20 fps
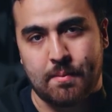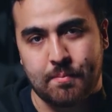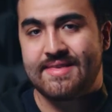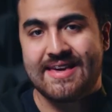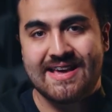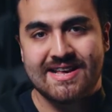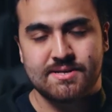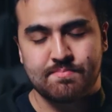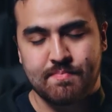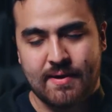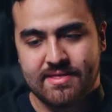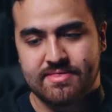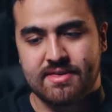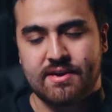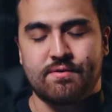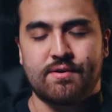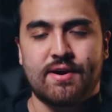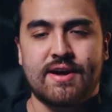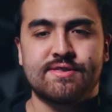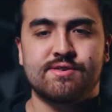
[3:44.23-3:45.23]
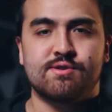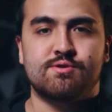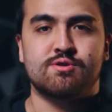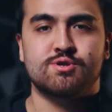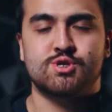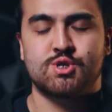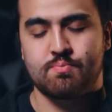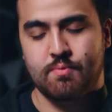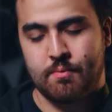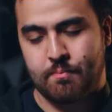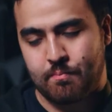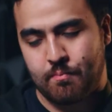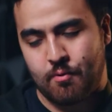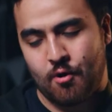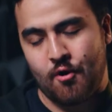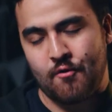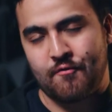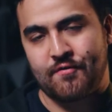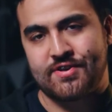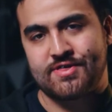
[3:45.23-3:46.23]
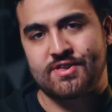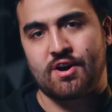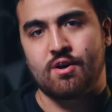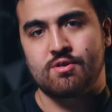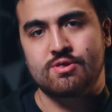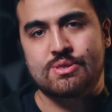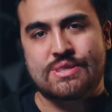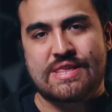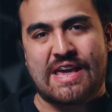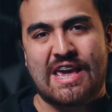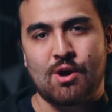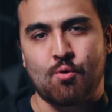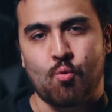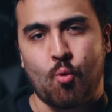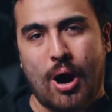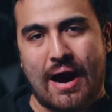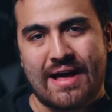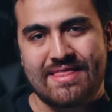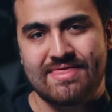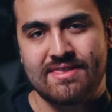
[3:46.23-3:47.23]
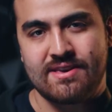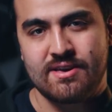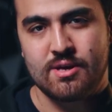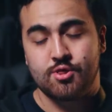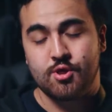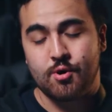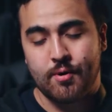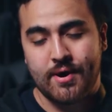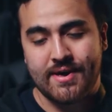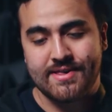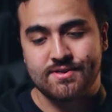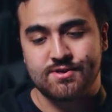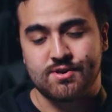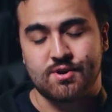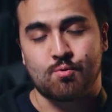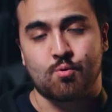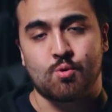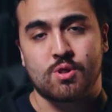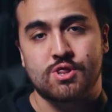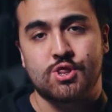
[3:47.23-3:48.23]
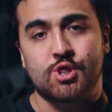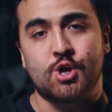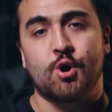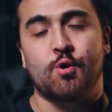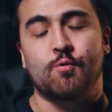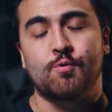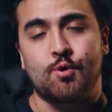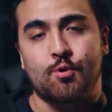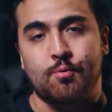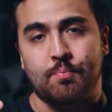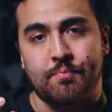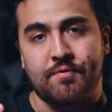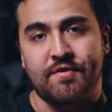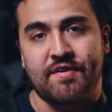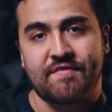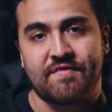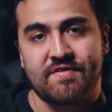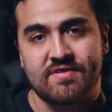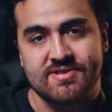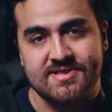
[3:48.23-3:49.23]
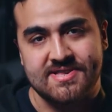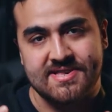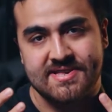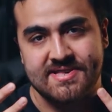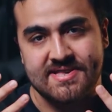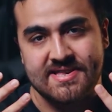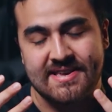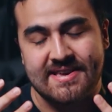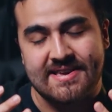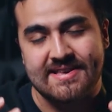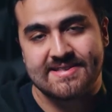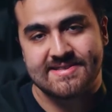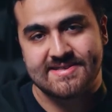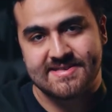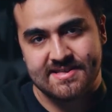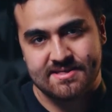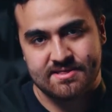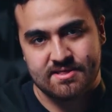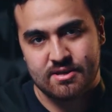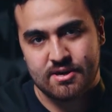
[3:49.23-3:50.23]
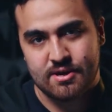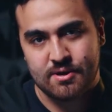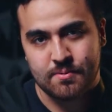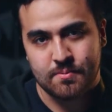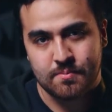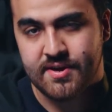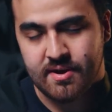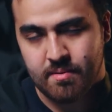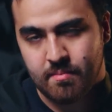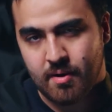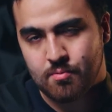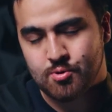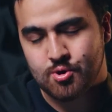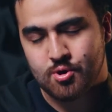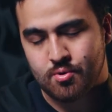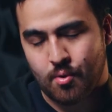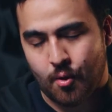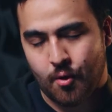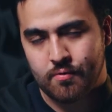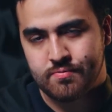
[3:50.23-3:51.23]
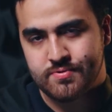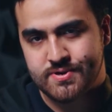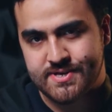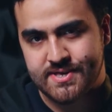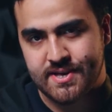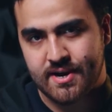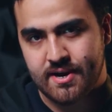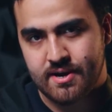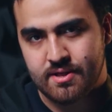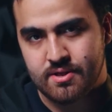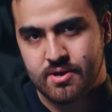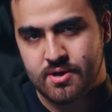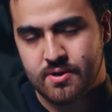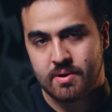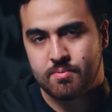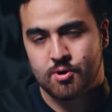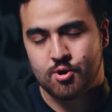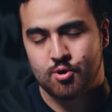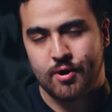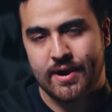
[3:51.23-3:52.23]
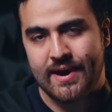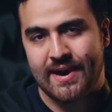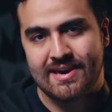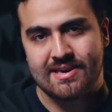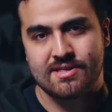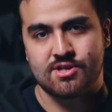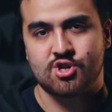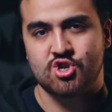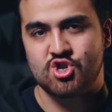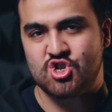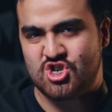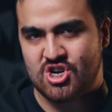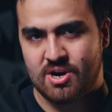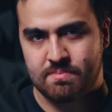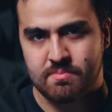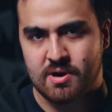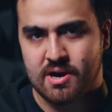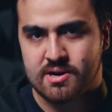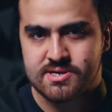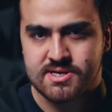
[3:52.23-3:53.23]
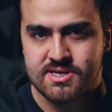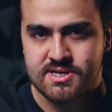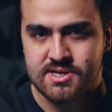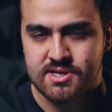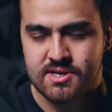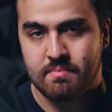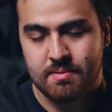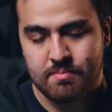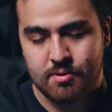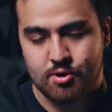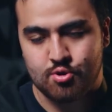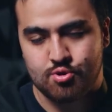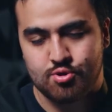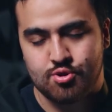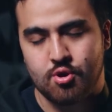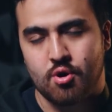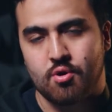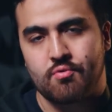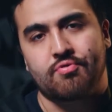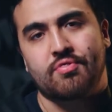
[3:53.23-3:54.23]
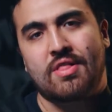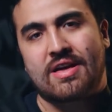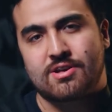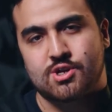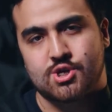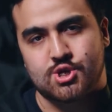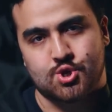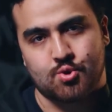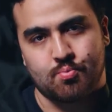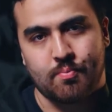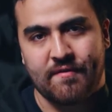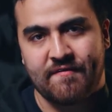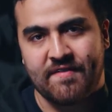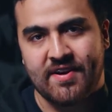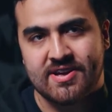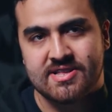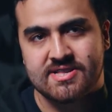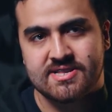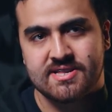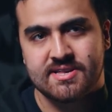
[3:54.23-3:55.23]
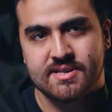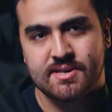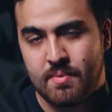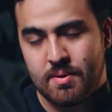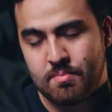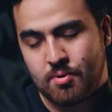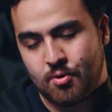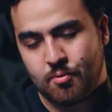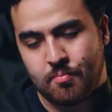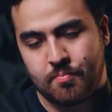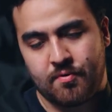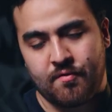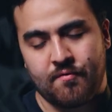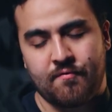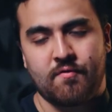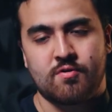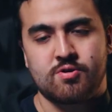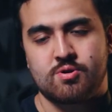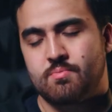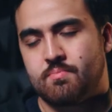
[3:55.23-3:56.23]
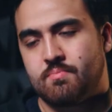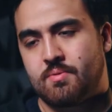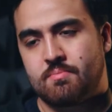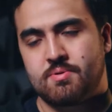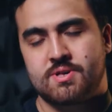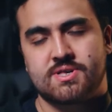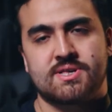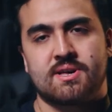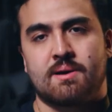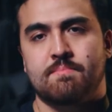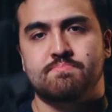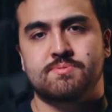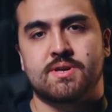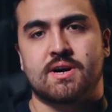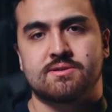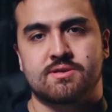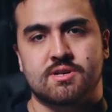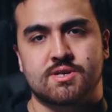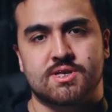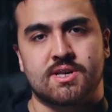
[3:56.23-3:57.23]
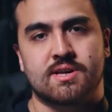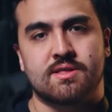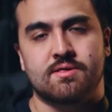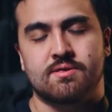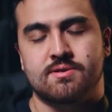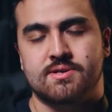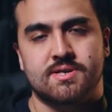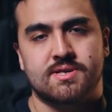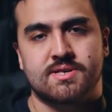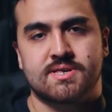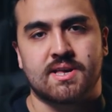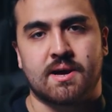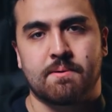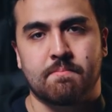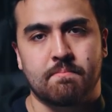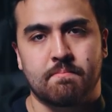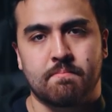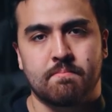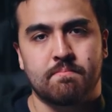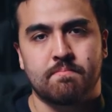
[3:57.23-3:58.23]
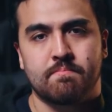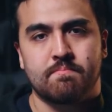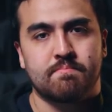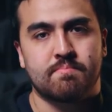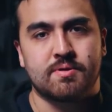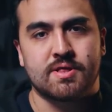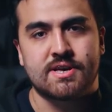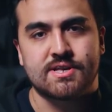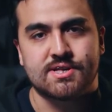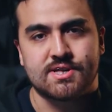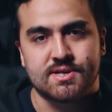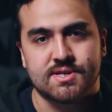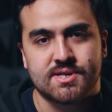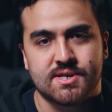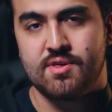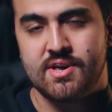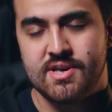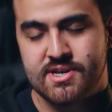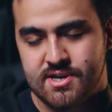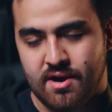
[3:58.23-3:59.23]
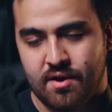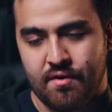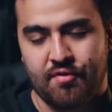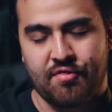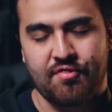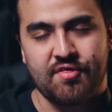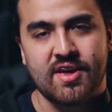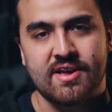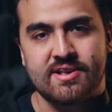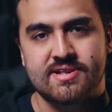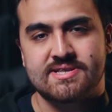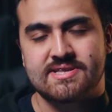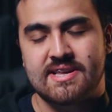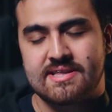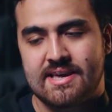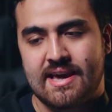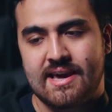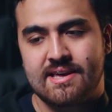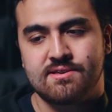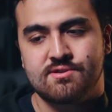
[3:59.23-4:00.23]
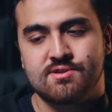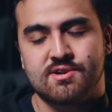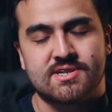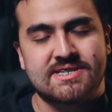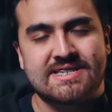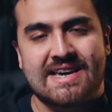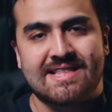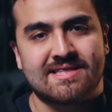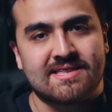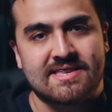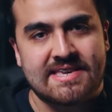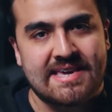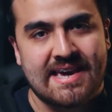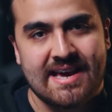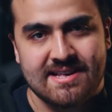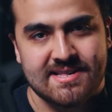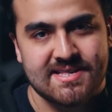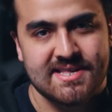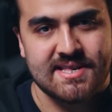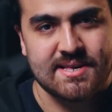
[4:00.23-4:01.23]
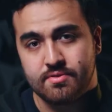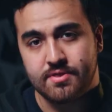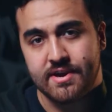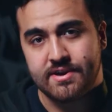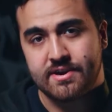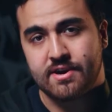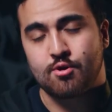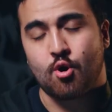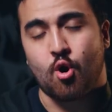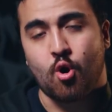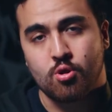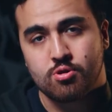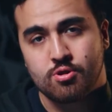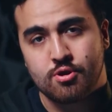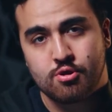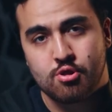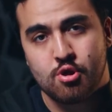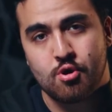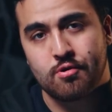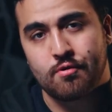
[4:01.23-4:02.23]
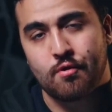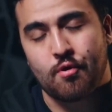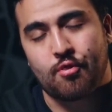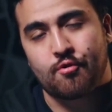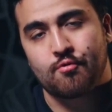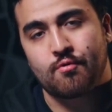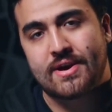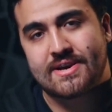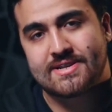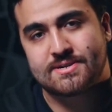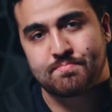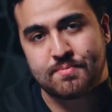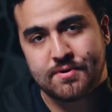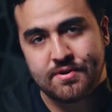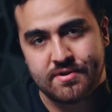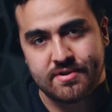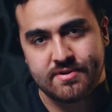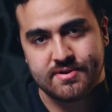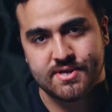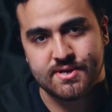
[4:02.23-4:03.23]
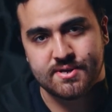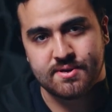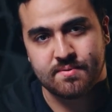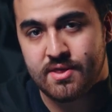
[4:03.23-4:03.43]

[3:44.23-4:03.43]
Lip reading: They expect their editor to be perfect on day 1. No editor will know your preferences instantly. Think about your own style. Maybe you hate jump cuts, maybe you don't like zoom effects, maybe you prefer subtitles in some places. These are things that editor can't guess. They can only learn through experience.